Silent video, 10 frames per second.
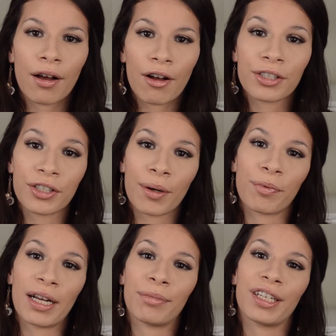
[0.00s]
I'll stop
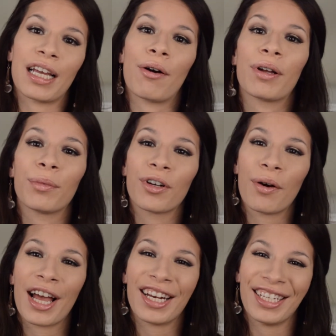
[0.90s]
rambling now and we'll go
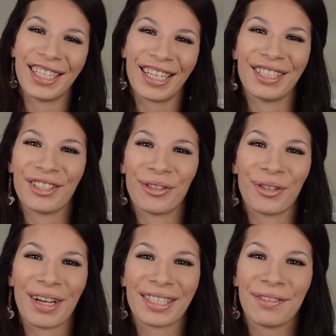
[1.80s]
ahead and get into
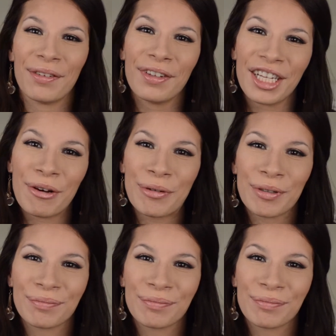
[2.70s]
the rest of the video.